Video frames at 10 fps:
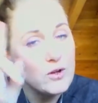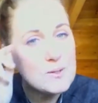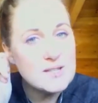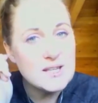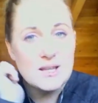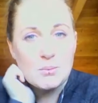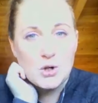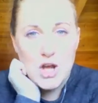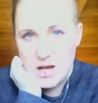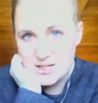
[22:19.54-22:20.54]
whether you
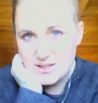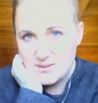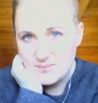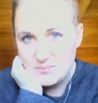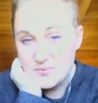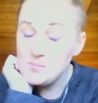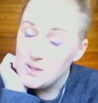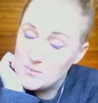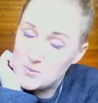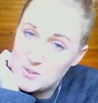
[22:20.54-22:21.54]
see them or not.
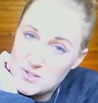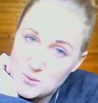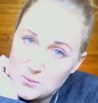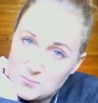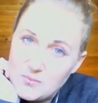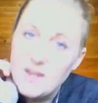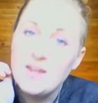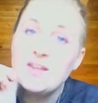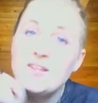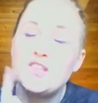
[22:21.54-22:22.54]
Sometimes we do.
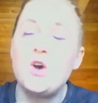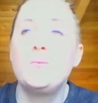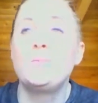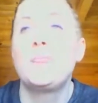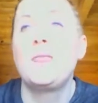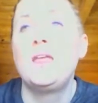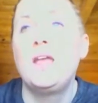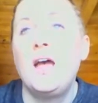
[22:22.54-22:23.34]
So,